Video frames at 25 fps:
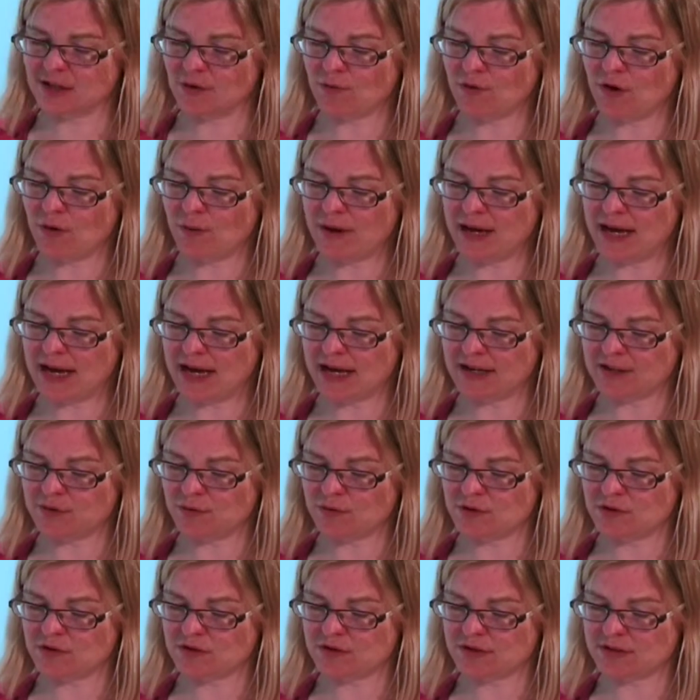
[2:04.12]
what we had
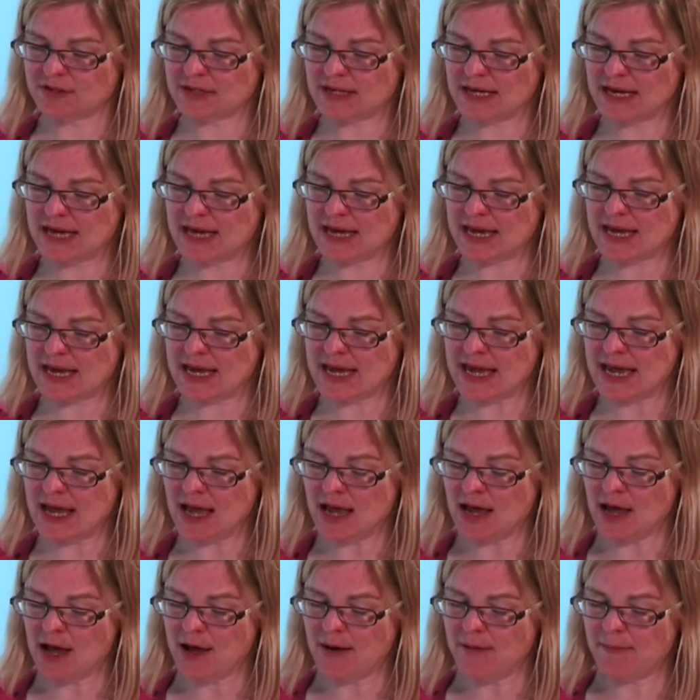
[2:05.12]
was the
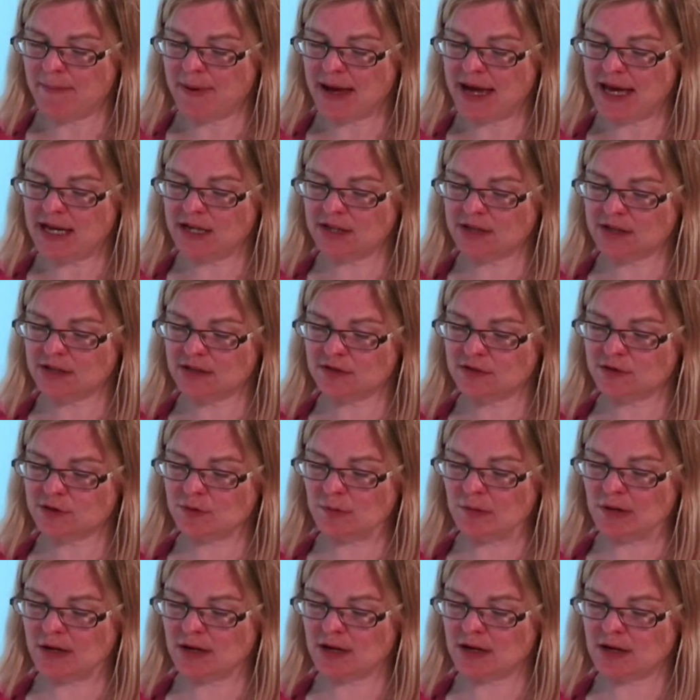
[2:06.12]
patients
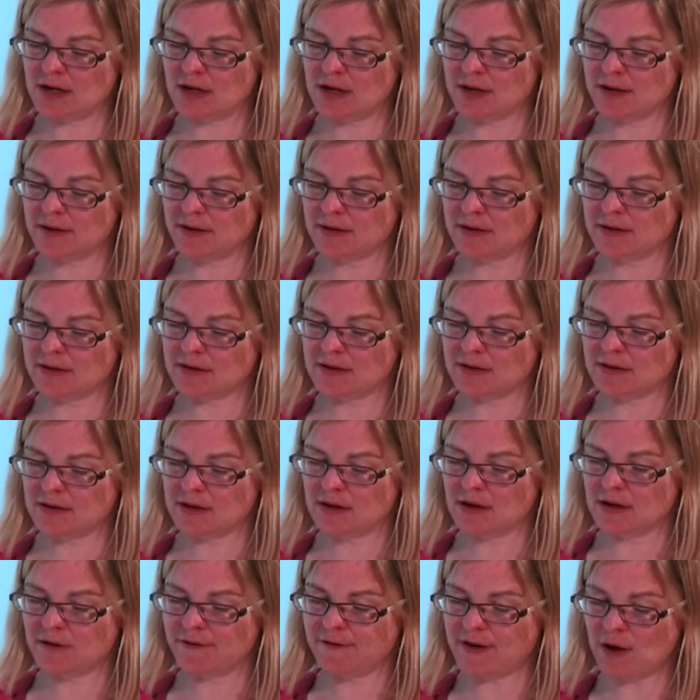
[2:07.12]
were
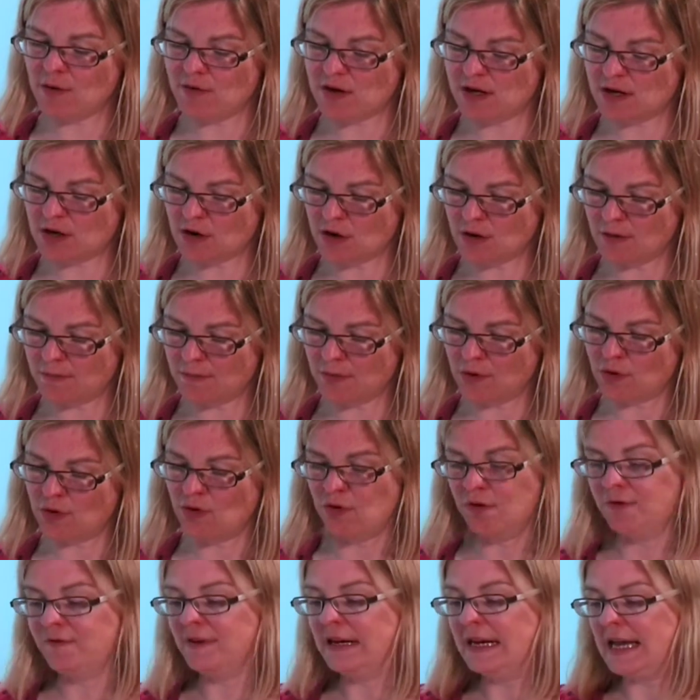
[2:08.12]
phoned up or
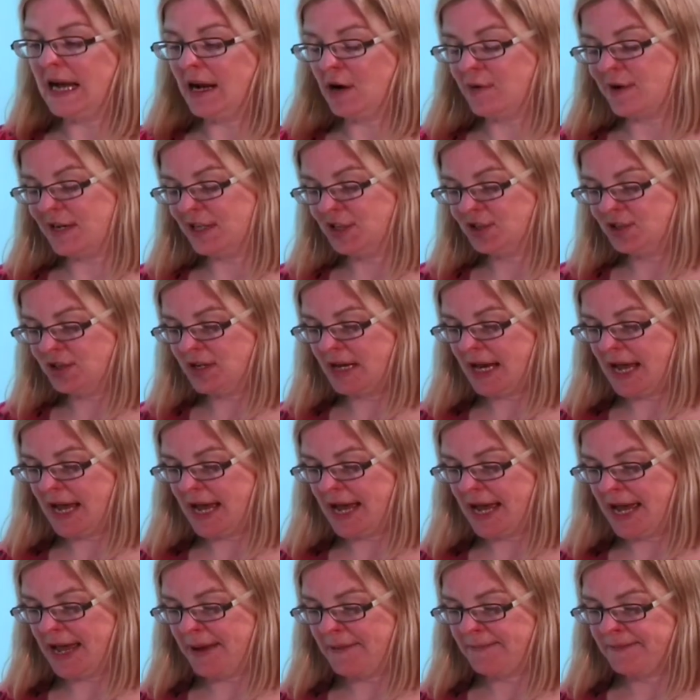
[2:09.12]
filling out a
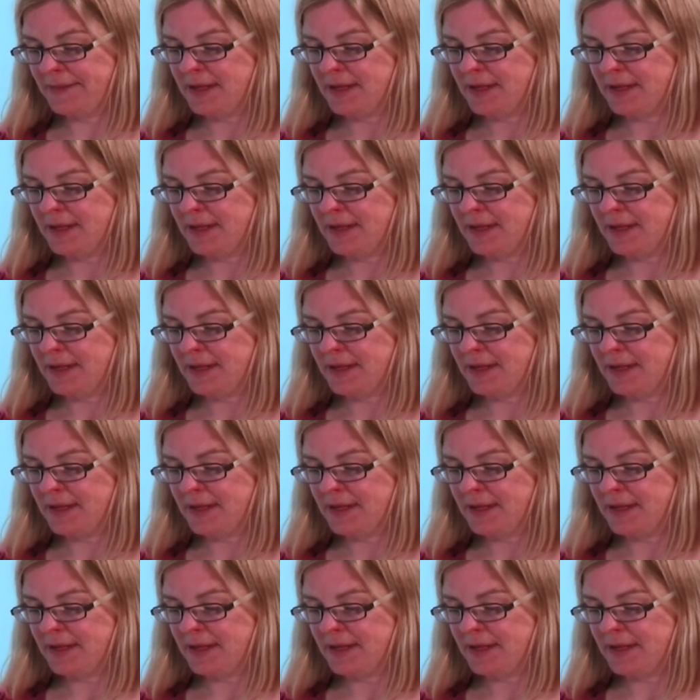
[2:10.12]
questionnaire,